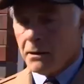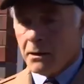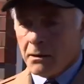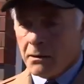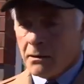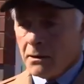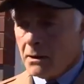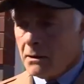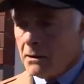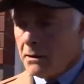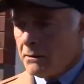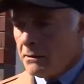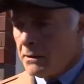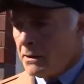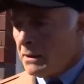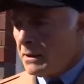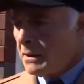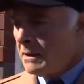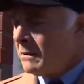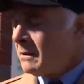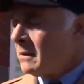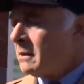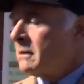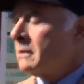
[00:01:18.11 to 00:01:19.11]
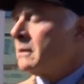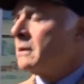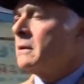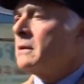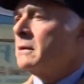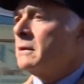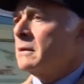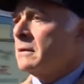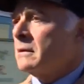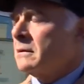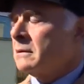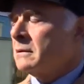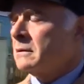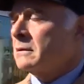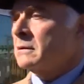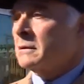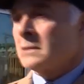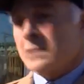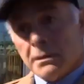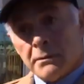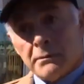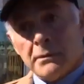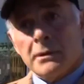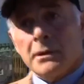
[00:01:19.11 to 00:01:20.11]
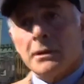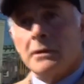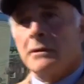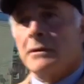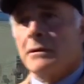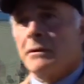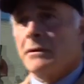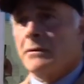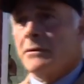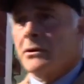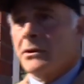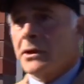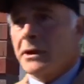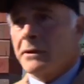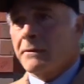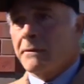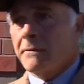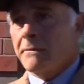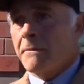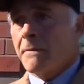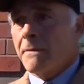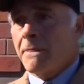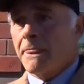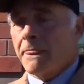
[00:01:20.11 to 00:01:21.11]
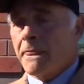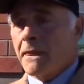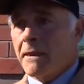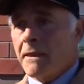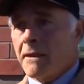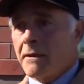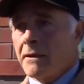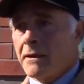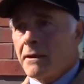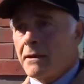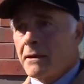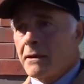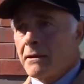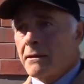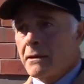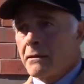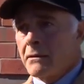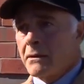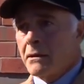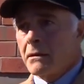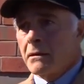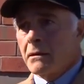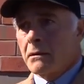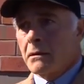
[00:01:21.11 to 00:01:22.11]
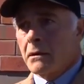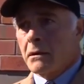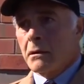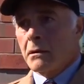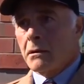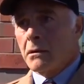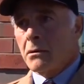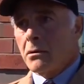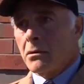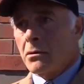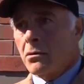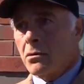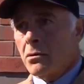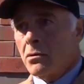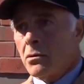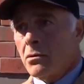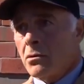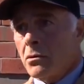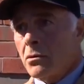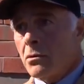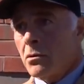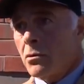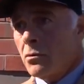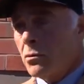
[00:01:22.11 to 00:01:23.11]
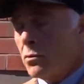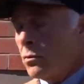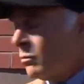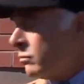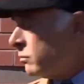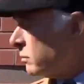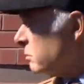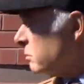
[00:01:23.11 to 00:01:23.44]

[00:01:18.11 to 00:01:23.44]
And during our interview with Holmberg's defense attorney, that father charging that race played a factor.